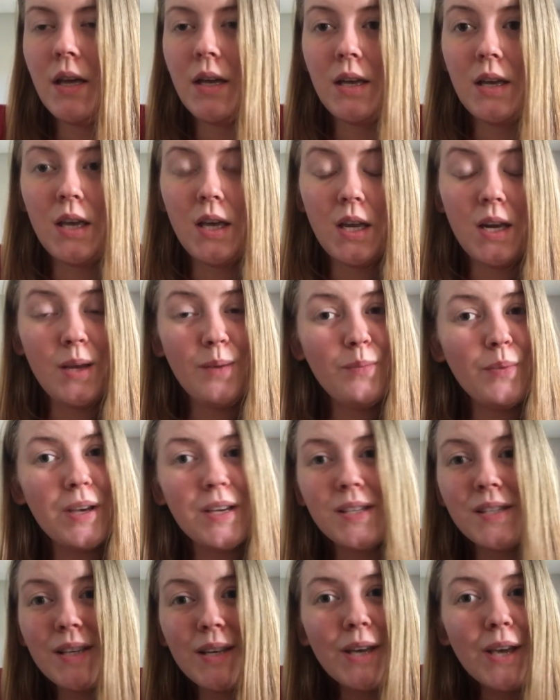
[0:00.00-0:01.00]
eating
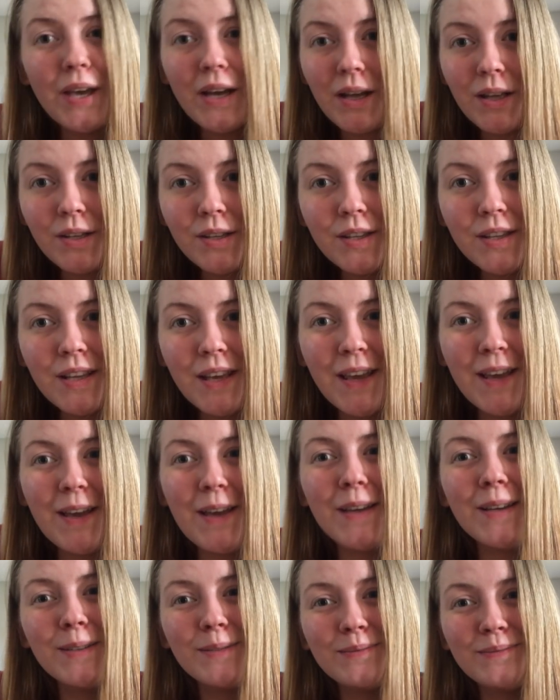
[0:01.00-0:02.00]
basic healthy
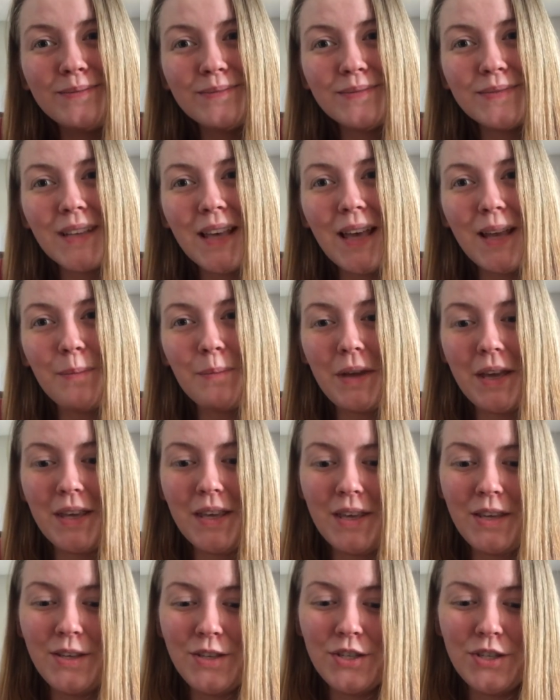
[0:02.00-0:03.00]
and
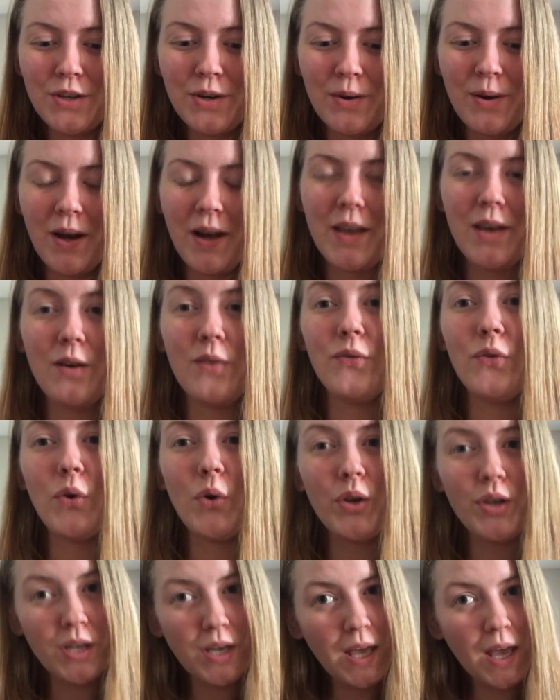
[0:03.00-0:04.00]
making sure I
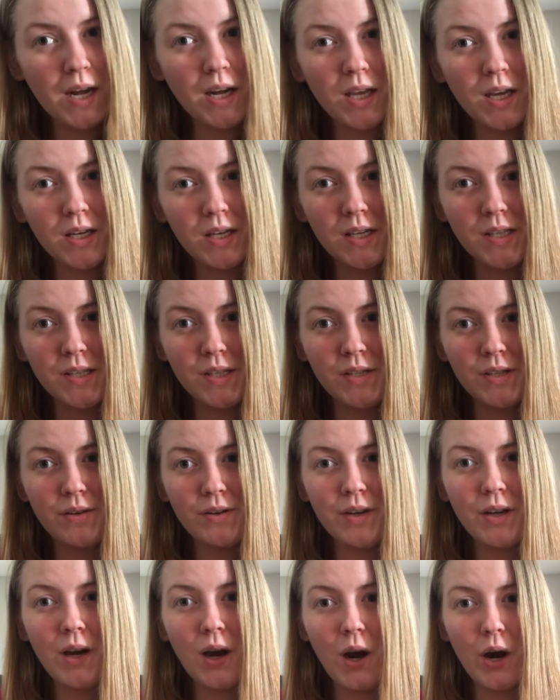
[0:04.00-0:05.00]
avoid any
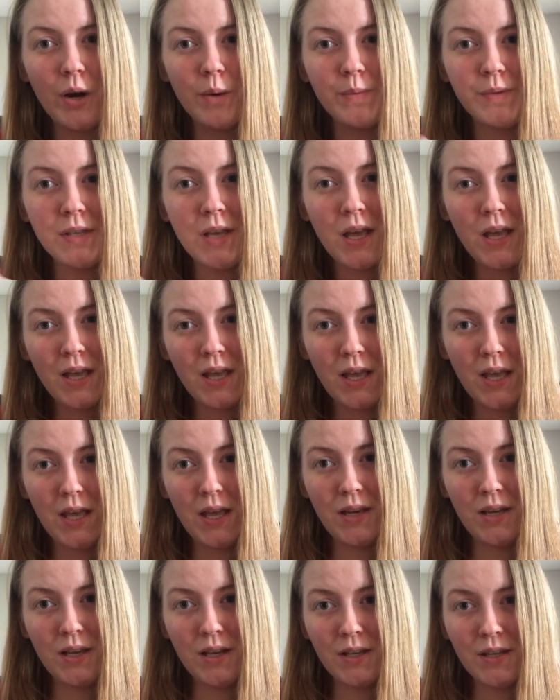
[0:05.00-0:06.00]
unnecessary carbs,
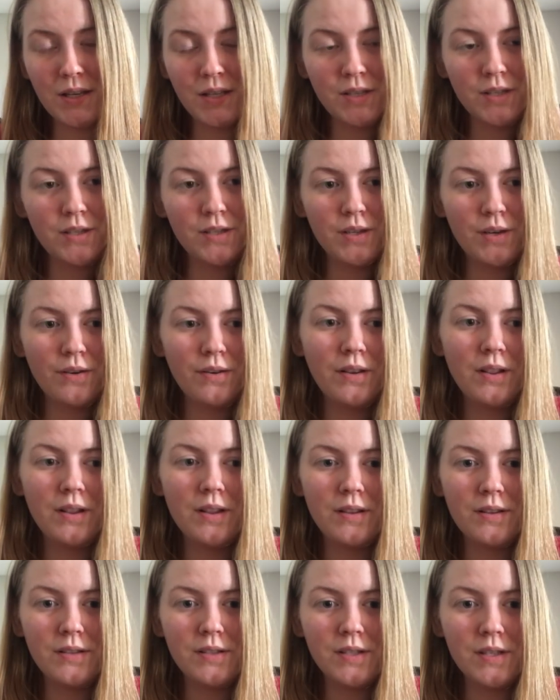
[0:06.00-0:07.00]
any unnecessary
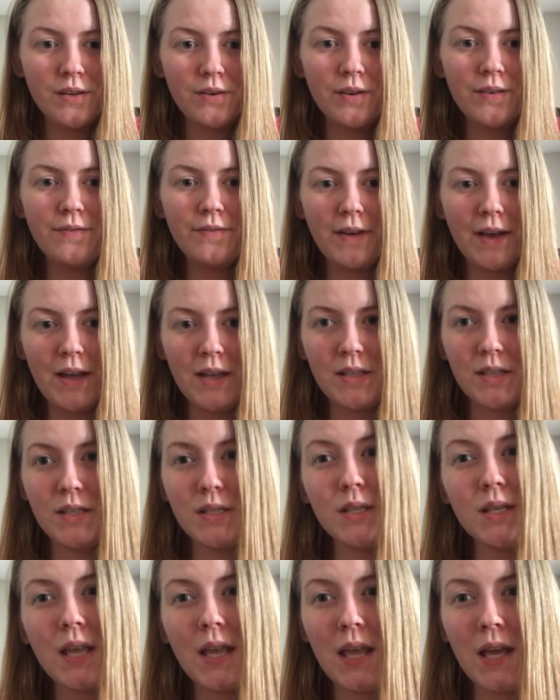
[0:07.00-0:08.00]

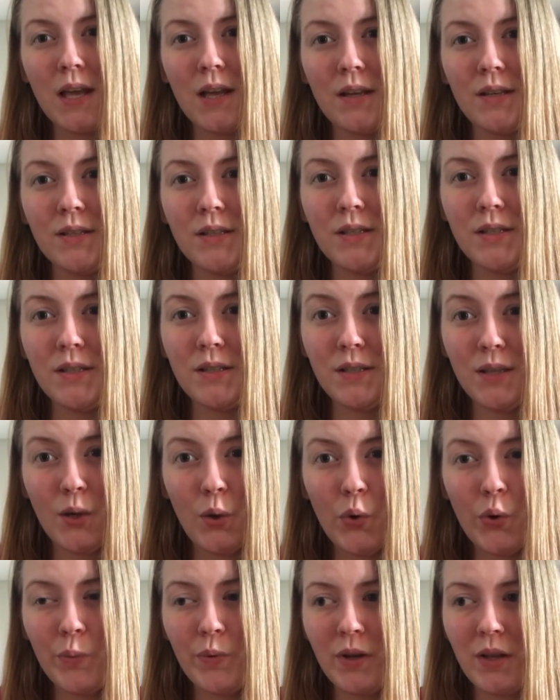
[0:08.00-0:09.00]
fats, and
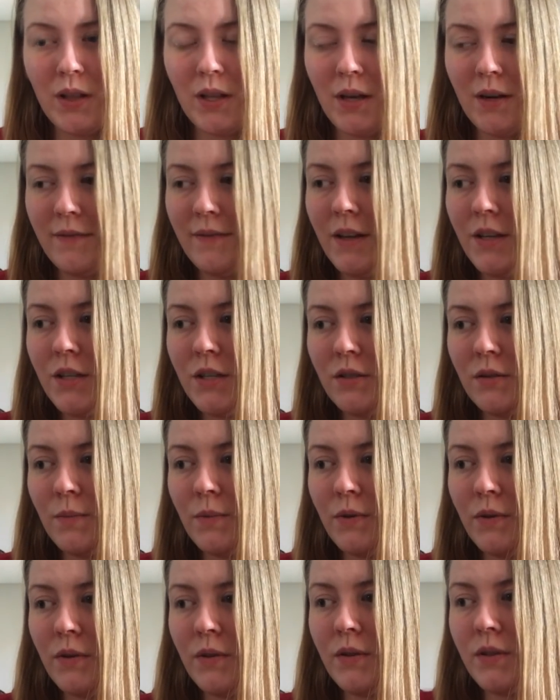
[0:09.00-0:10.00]
incorporate a lot of
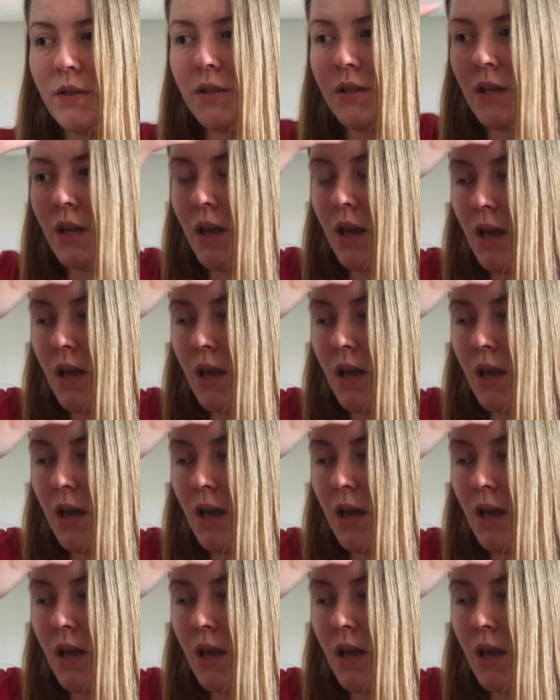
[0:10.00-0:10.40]
vegetables.